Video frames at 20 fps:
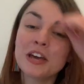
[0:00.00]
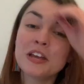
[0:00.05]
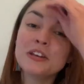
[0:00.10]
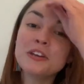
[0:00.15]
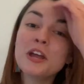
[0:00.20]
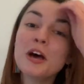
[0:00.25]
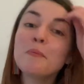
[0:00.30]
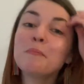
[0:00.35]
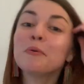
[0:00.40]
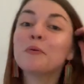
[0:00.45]

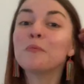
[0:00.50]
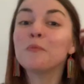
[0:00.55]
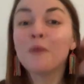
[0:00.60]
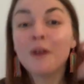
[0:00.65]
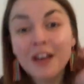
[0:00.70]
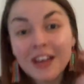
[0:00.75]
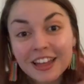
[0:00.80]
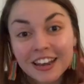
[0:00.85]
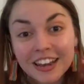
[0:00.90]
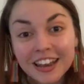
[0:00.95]
Number
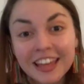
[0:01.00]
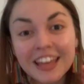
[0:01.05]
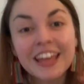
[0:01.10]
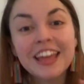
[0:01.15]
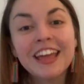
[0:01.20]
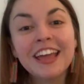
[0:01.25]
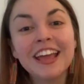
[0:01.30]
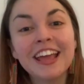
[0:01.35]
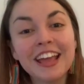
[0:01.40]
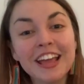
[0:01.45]
one,
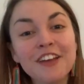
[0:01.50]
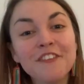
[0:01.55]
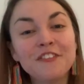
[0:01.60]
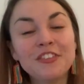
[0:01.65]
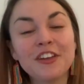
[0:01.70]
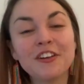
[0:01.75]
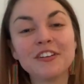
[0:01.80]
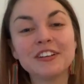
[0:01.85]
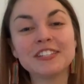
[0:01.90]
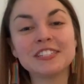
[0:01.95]
if
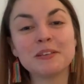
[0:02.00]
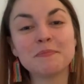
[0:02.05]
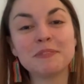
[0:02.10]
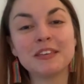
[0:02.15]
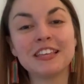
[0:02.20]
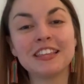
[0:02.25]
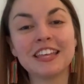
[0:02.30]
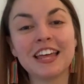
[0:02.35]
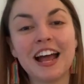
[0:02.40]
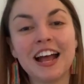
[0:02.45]
there is
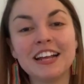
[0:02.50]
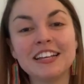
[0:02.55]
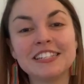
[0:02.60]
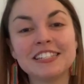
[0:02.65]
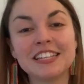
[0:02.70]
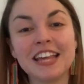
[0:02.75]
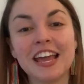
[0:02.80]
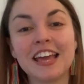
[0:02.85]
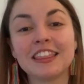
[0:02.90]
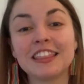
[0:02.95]
something that I
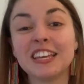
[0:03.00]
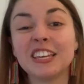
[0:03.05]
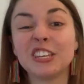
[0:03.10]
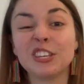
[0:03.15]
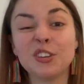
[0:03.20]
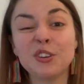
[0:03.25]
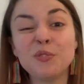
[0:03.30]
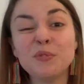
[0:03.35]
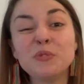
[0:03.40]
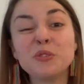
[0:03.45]
say that
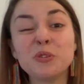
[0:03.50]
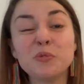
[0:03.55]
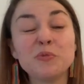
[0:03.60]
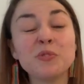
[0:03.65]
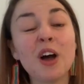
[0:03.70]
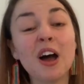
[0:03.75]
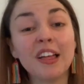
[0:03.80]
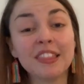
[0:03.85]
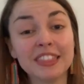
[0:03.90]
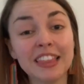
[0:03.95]
you do
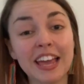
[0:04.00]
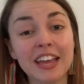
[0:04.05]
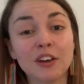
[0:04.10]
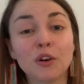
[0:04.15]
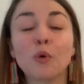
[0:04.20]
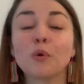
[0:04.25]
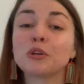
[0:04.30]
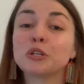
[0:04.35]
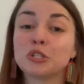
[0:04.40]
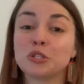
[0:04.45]
not like
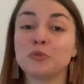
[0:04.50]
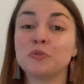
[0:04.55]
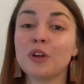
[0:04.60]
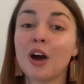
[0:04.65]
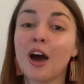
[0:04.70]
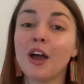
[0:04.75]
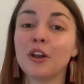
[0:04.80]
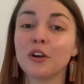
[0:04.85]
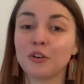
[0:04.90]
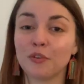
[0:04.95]
or do
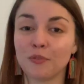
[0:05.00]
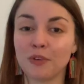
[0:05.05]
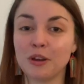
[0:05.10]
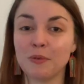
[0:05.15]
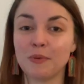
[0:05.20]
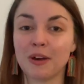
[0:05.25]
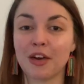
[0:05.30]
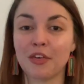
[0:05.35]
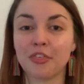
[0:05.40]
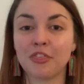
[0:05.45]
not agree
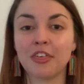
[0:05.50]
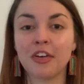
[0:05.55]
with,